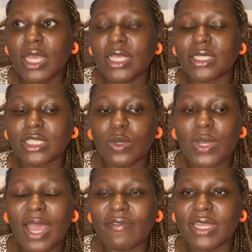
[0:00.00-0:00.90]
It's like someone
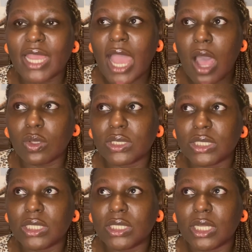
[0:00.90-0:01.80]
having a house
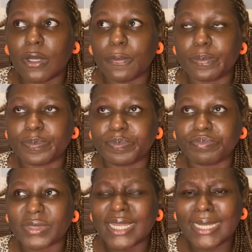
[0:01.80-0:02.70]
in
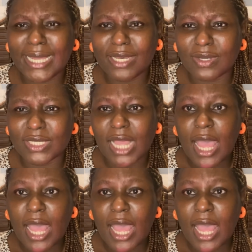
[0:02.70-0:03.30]
Lagos